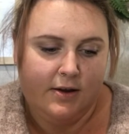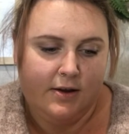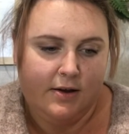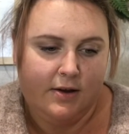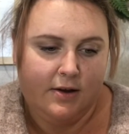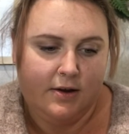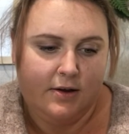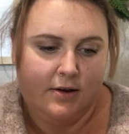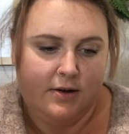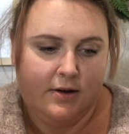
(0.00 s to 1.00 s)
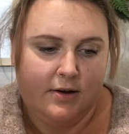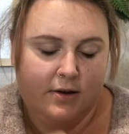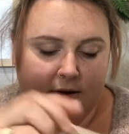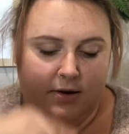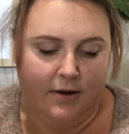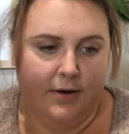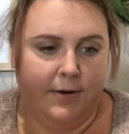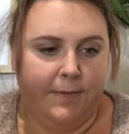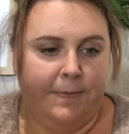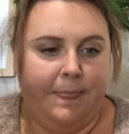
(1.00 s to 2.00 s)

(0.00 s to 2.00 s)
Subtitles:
Nobody speaks.